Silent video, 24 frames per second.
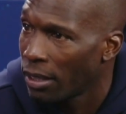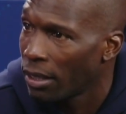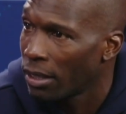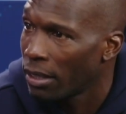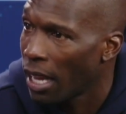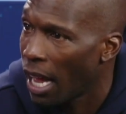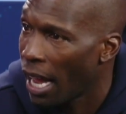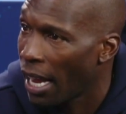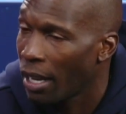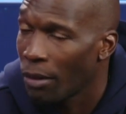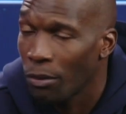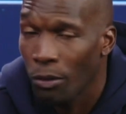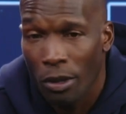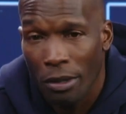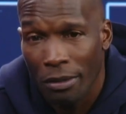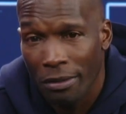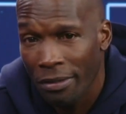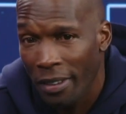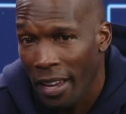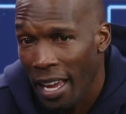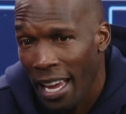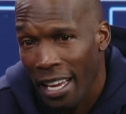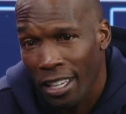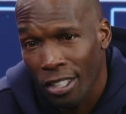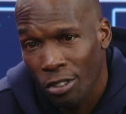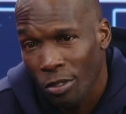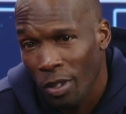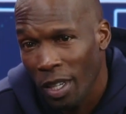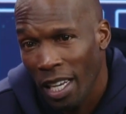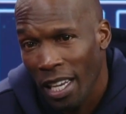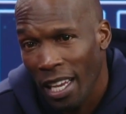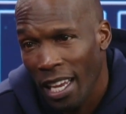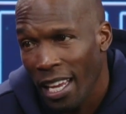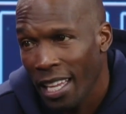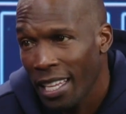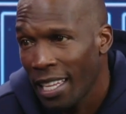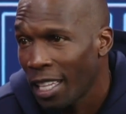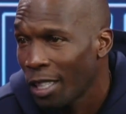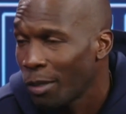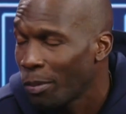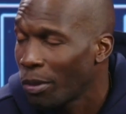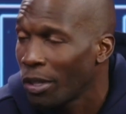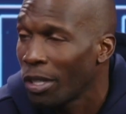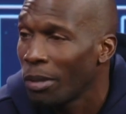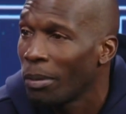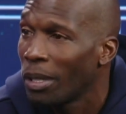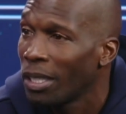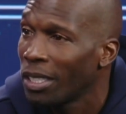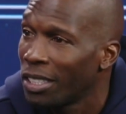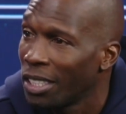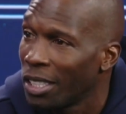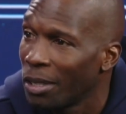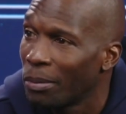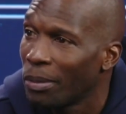I can run fast, straight ahead, that's pretty much it.